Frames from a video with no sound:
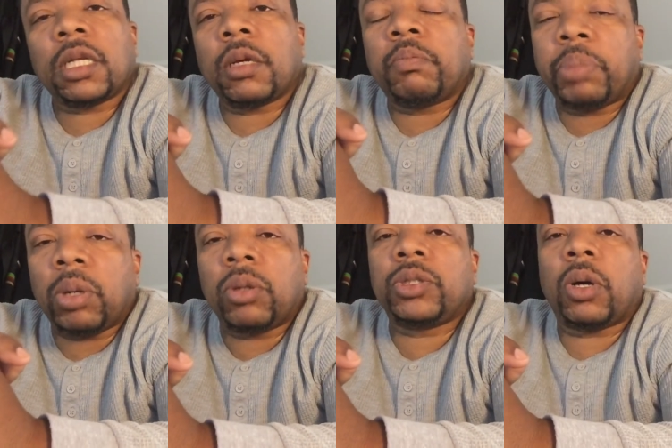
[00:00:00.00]
a
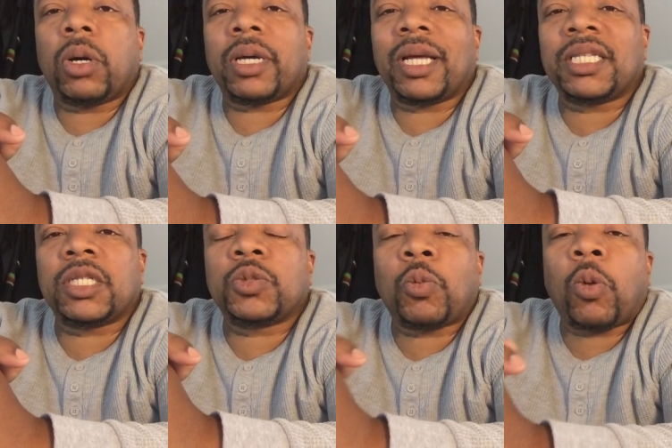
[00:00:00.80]
bulldog because it's
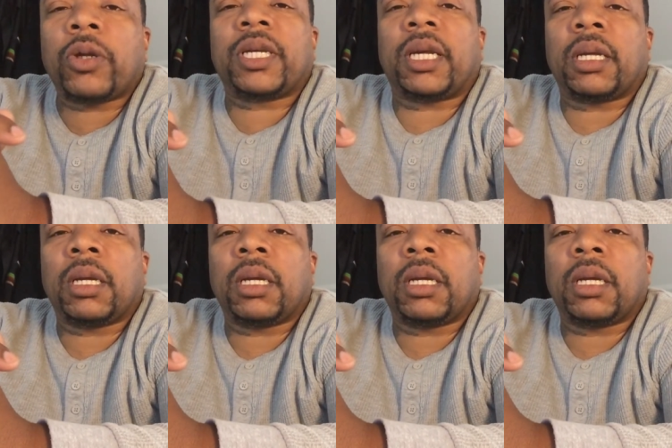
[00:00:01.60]
working.